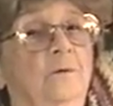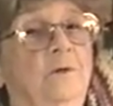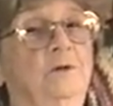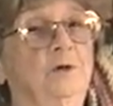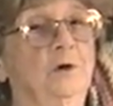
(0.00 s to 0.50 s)

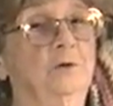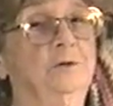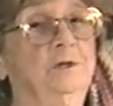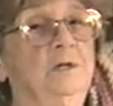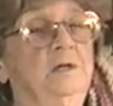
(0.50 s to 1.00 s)
from the
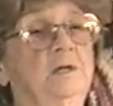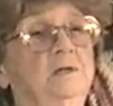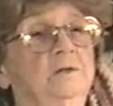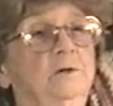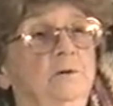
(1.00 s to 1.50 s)
church and
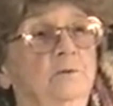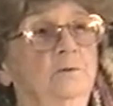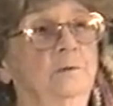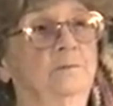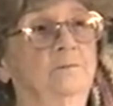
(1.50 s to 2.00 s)
the school
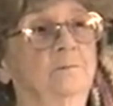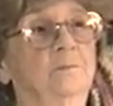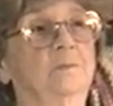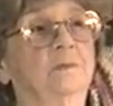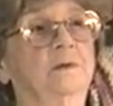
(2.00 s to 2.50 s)

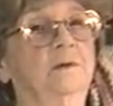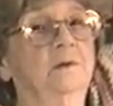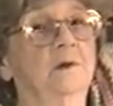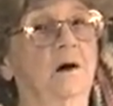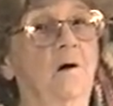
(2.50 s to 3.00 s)

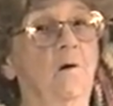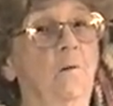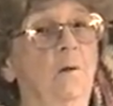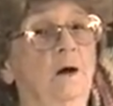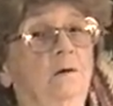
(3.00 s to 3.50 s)
home.